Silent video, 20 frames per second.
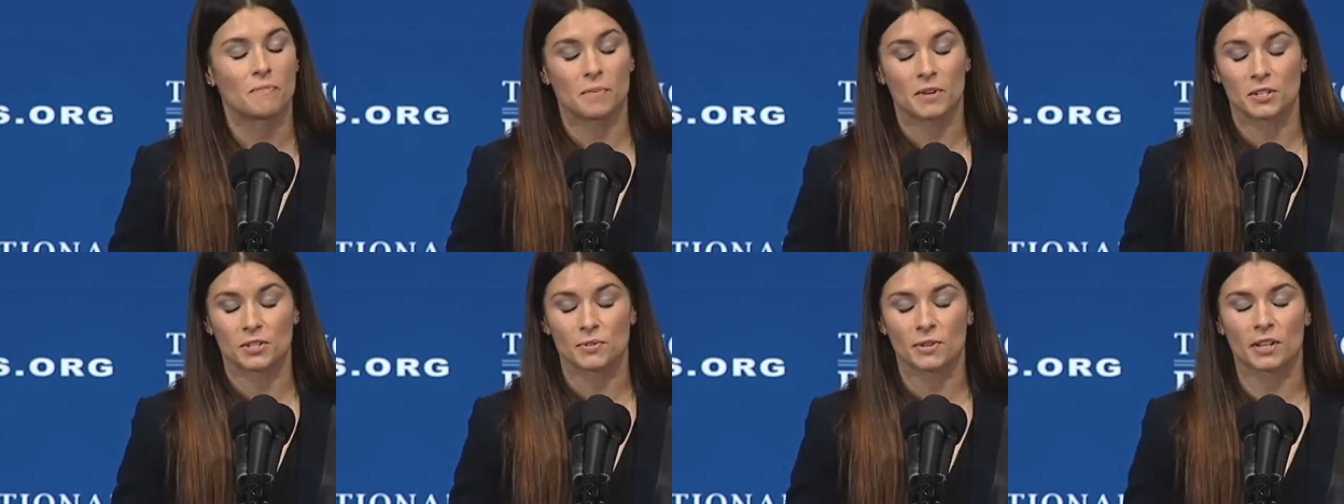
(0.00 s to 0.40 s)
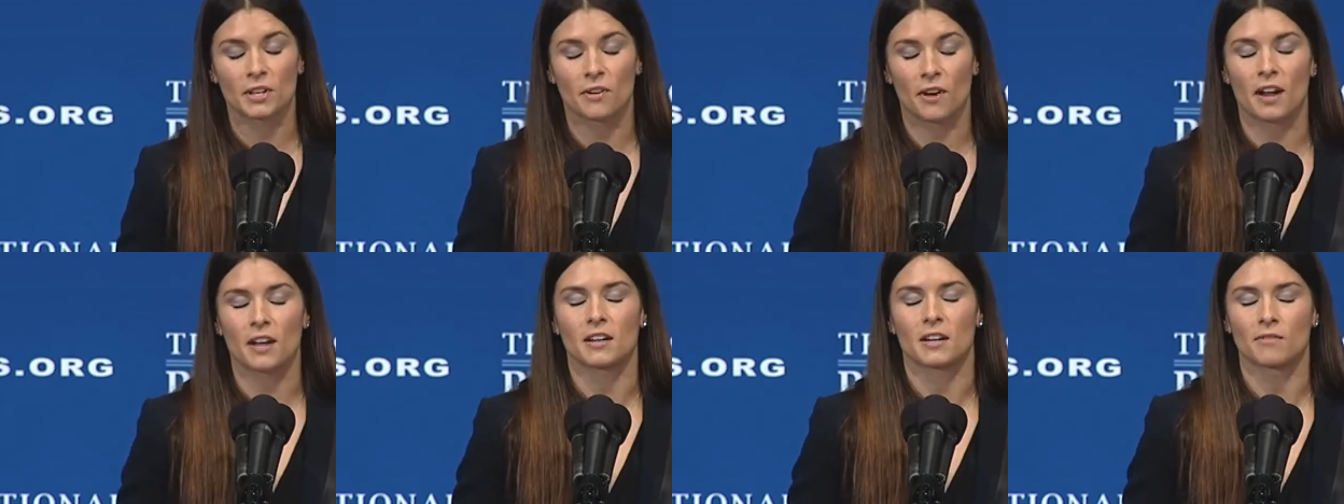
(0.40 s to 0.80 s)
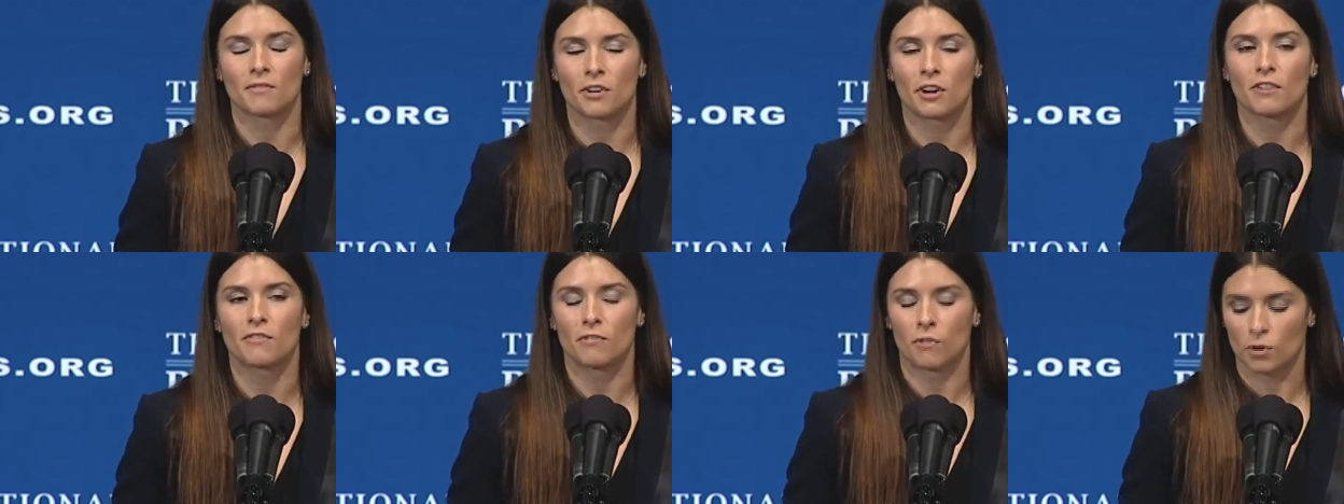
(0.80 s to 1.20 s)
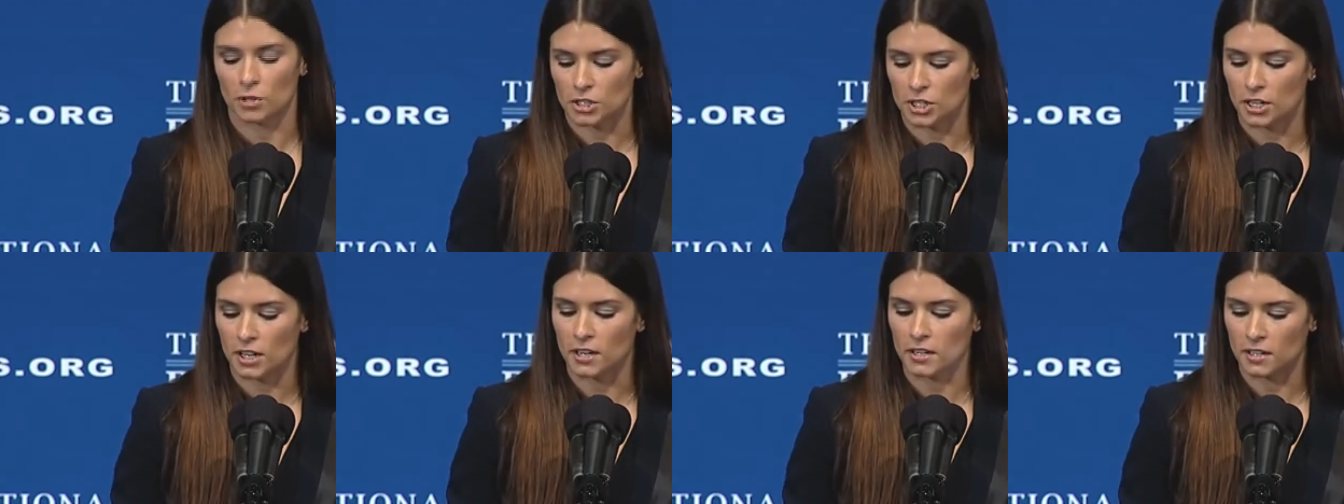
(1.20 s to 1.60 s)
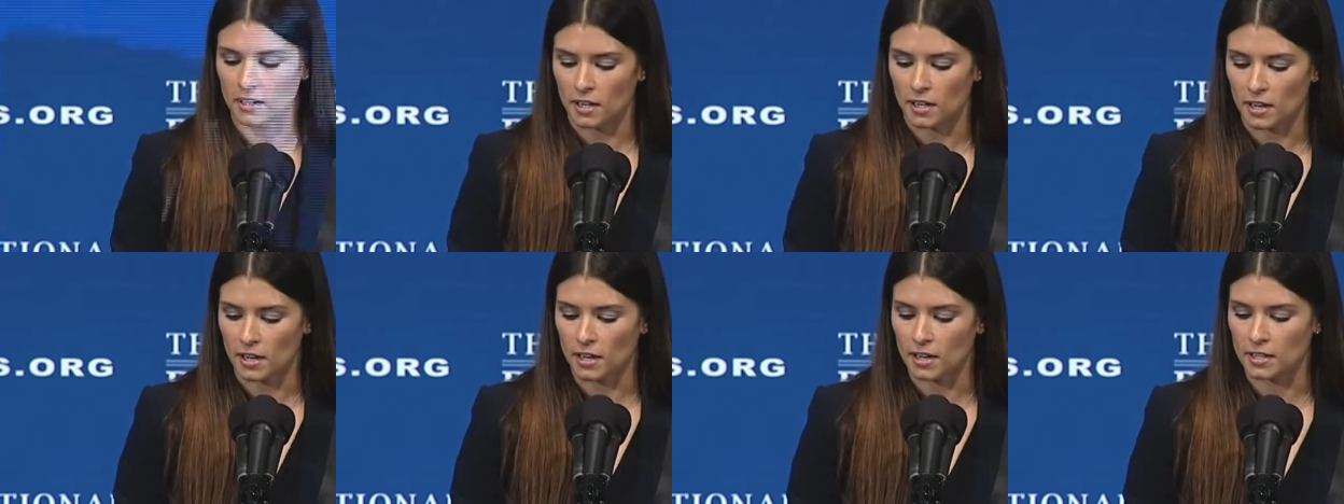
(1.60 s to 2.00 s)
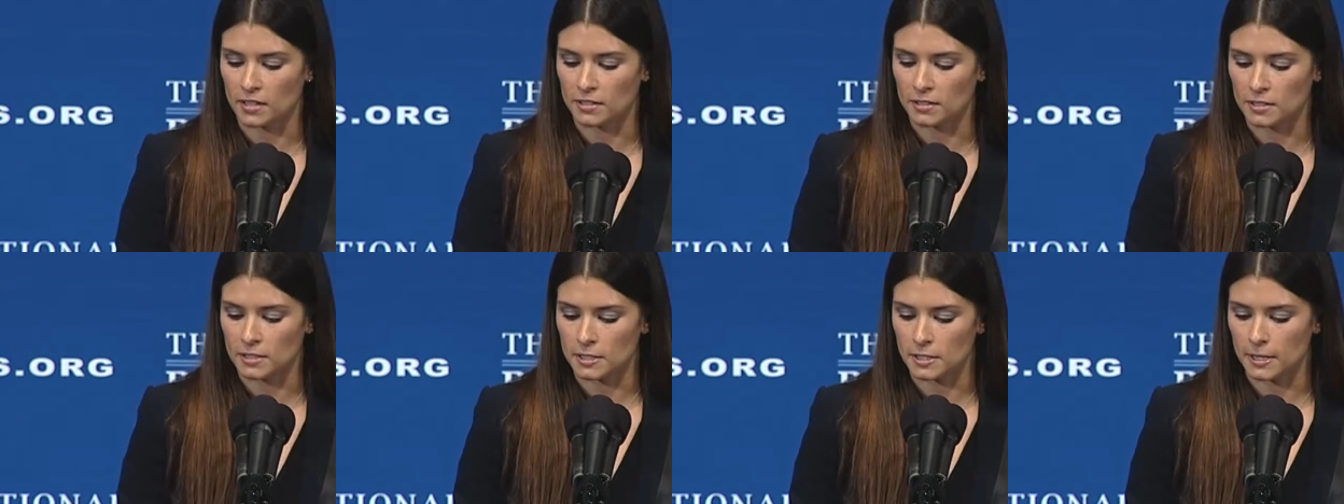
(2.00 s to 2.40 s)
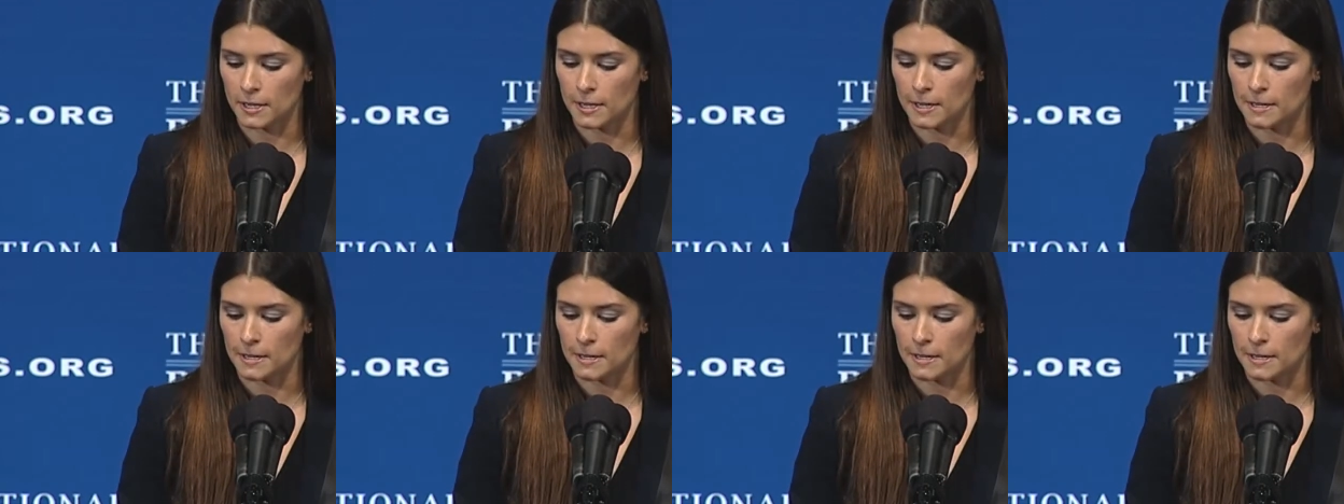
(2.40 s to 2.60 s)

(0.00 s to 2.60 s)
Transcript: But it's really great, and I'm very fortunate. And